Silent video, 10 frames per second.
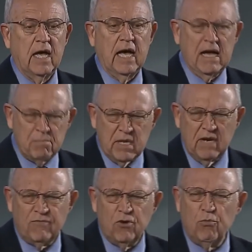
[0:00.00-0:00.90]
how many
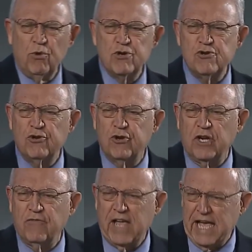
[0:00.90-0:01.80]
of you wish you
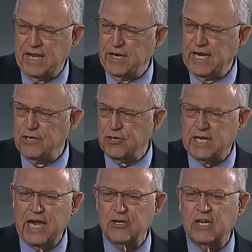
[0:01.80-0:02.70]
could have had an
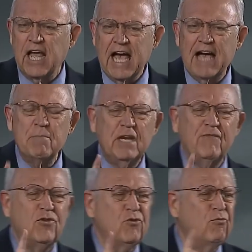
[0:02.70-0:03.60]
education? How many of you